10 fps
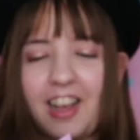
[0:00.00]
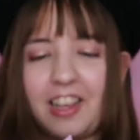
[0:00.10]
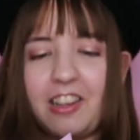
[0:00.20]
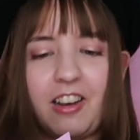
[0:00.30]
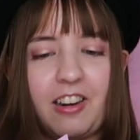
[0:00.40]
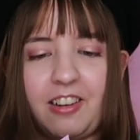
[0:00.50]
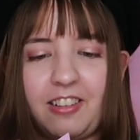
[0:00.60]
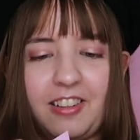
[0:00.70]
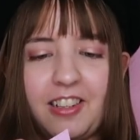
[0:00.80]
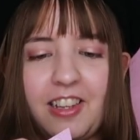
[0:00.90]
I
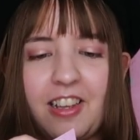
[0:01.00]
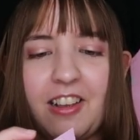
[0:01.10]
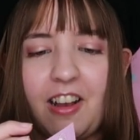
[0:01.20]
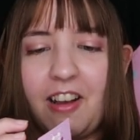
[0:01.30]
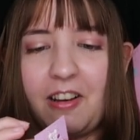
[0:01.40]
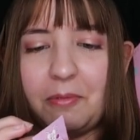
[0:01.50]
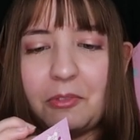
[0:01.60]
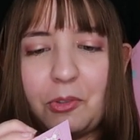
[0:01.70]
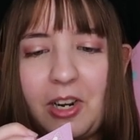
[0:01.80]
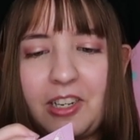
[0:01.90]
gotta um,
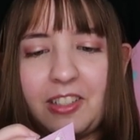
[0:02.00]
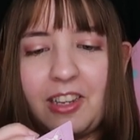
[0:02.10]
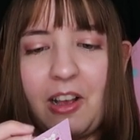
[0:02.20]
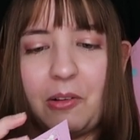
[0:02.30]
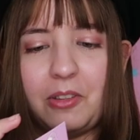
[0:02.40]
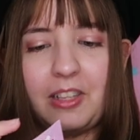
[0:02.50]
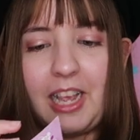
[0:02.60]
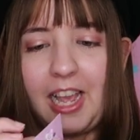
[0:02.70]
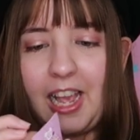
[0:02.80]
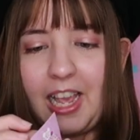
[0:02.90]
try this out
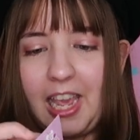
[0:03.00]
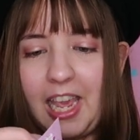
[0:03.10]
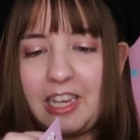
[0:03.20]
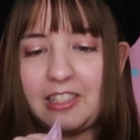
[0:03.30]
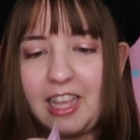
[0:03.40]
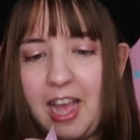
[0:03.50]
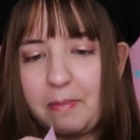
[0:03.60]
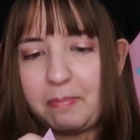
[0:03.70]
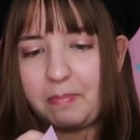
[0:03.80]
ASAP.